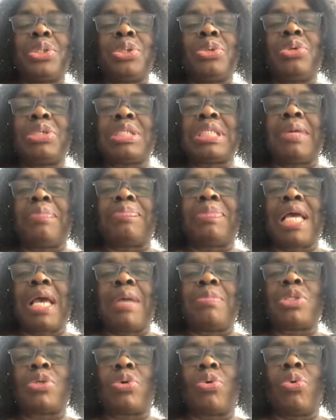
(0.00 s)
You know,
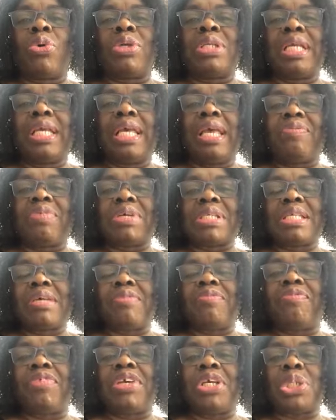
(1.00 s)
sometimes God gives us
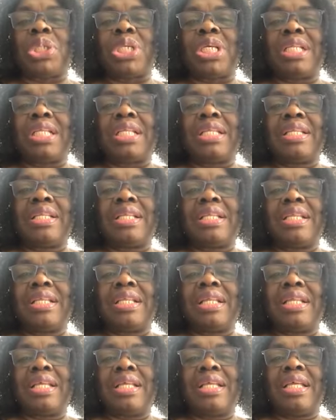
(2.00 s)
a vision
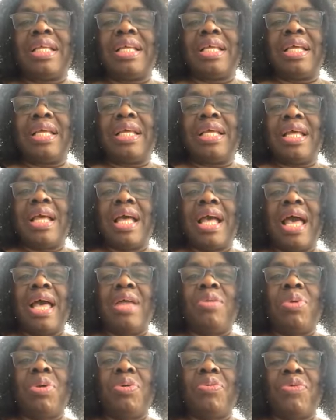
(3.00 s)

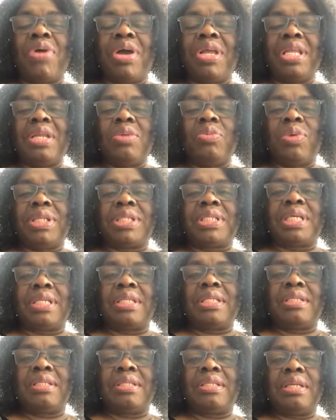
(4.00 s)
and we run in with
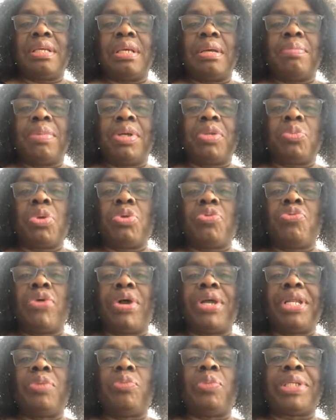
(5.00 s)
it, but we
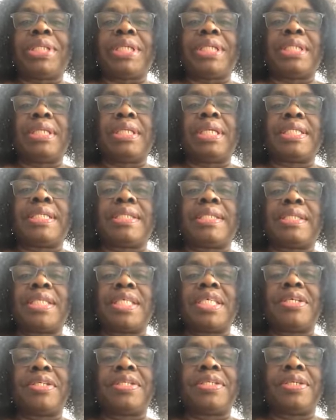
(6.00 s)
run in with it in a
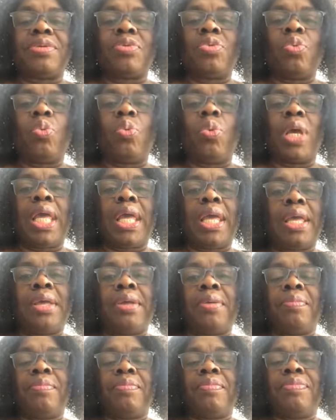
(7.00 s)
certain way,
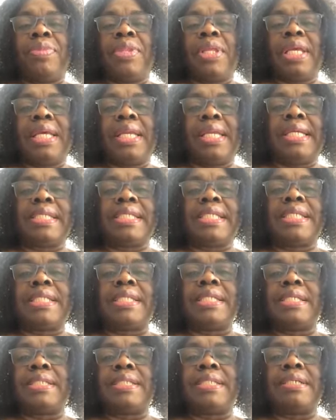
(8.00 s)
in a
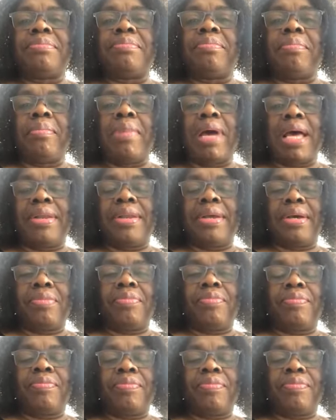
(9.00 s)
certain manner.